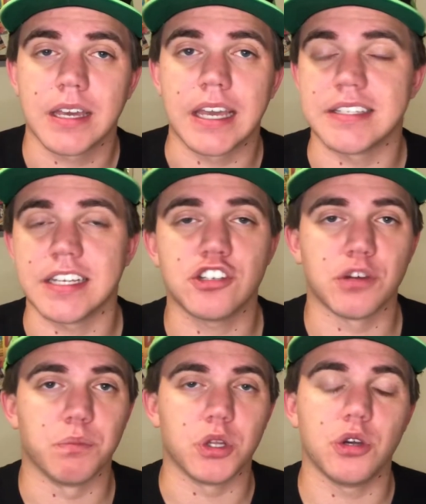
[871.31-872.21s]
His
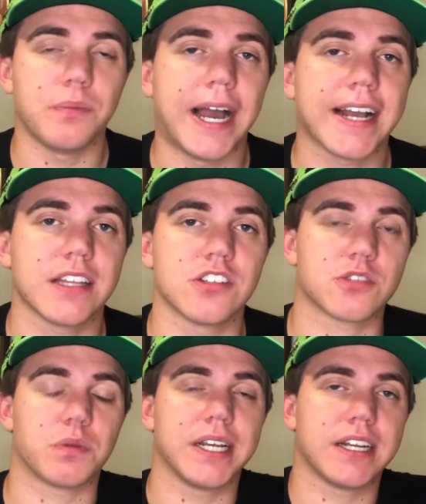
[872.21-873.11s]
engine blew back in the
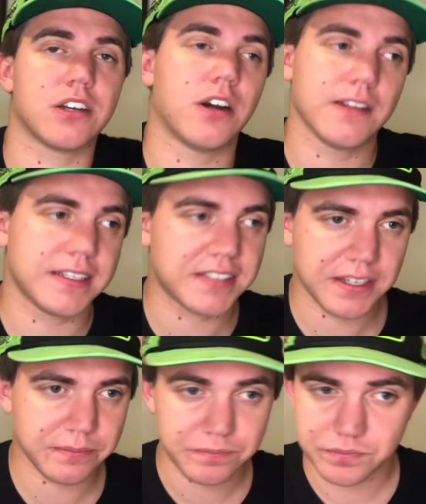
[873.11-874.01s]
spring at Darlington.